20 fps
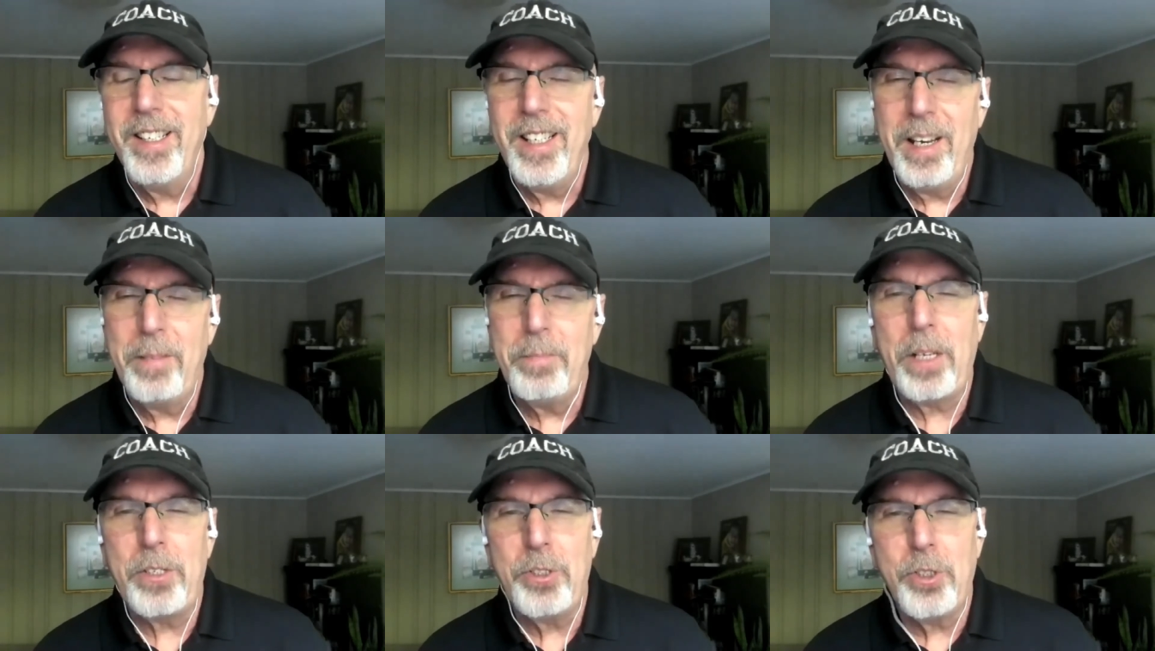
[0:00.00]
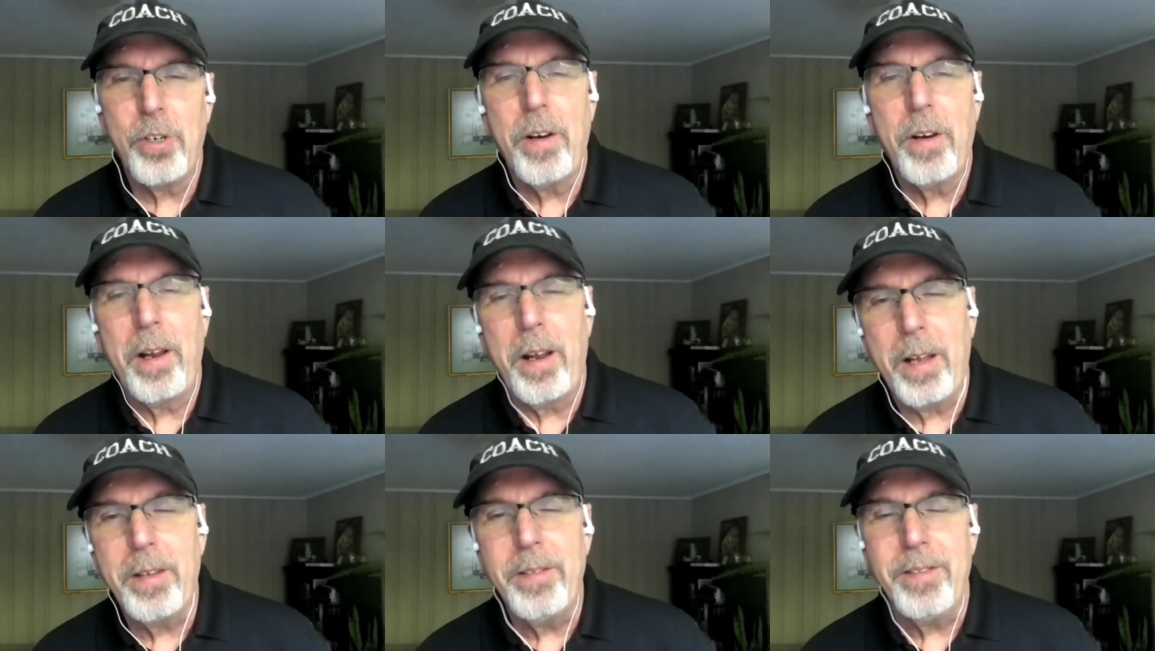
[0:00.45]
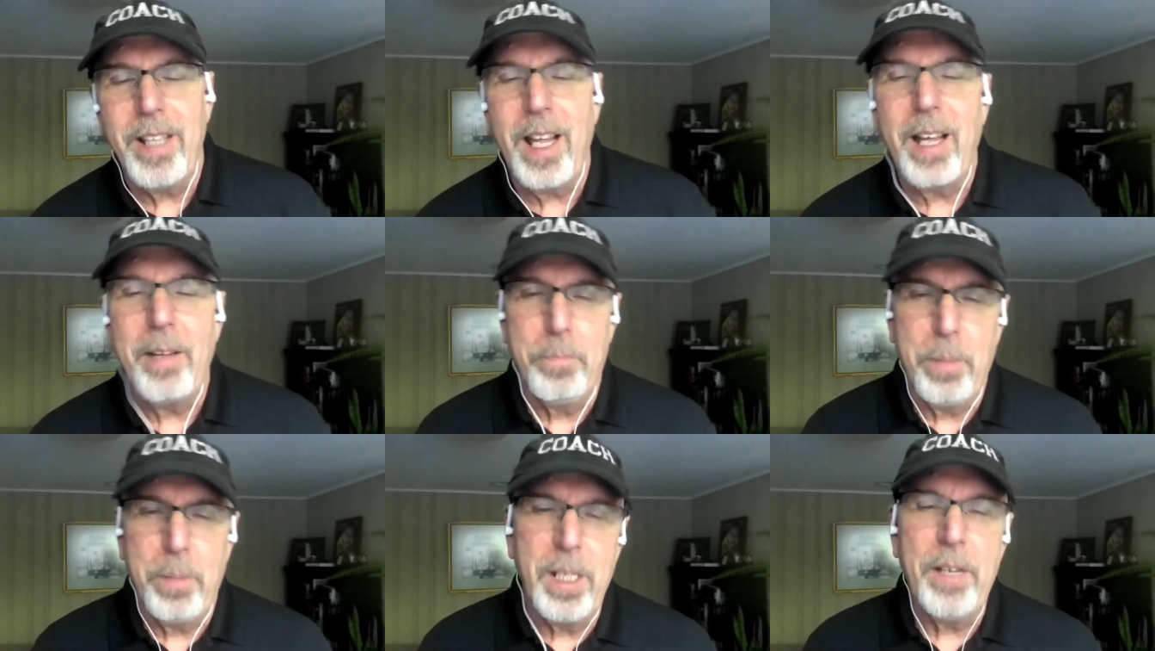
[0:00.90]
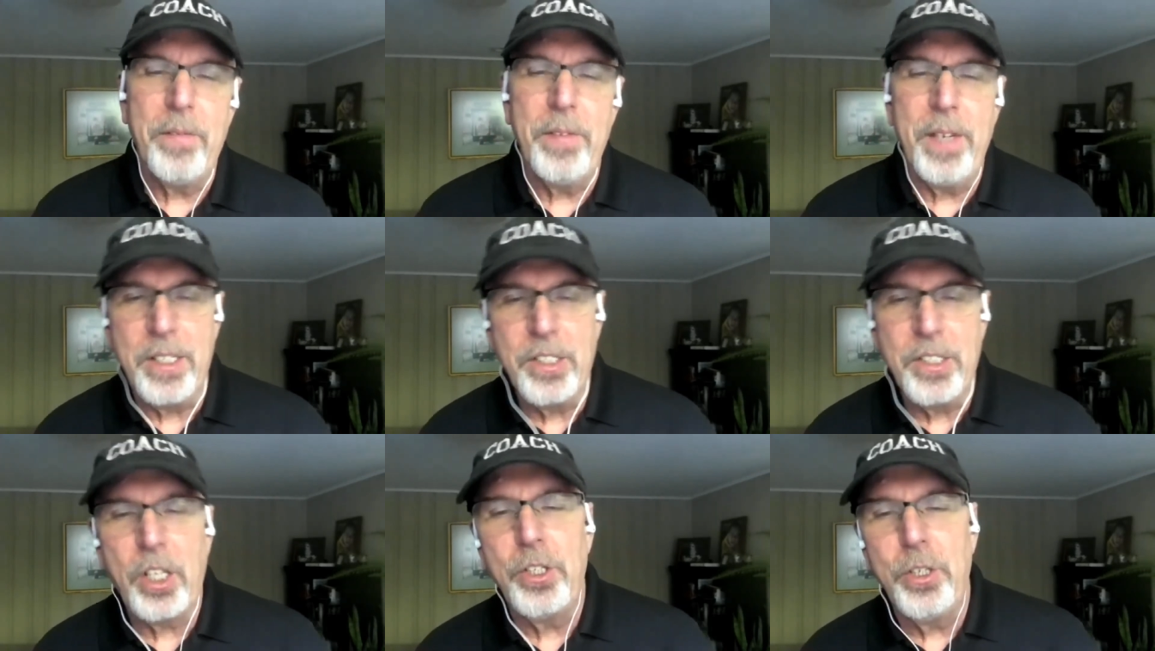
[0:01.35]
I'm not sure I, I, believe in
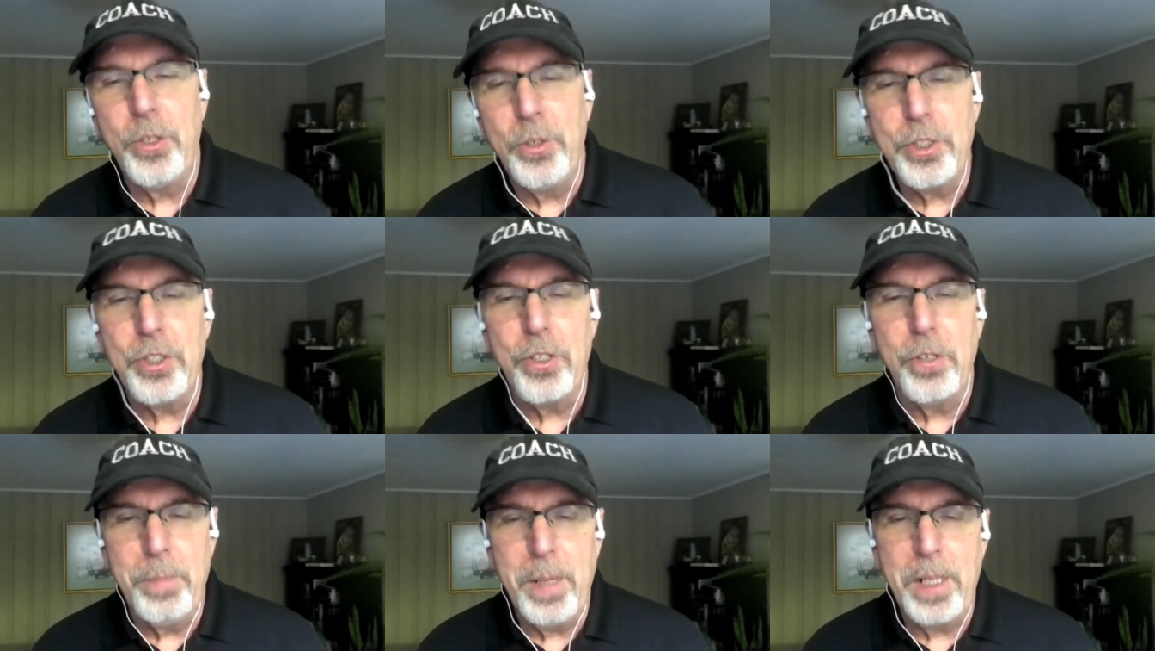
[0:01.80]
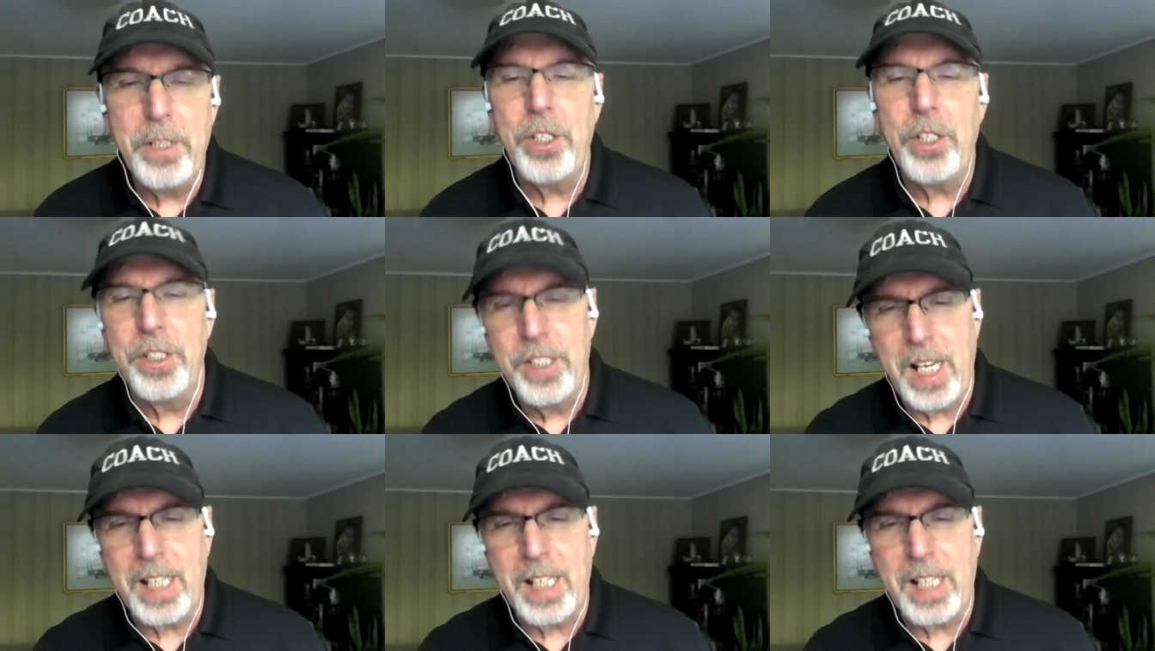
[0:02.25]
institutional missions.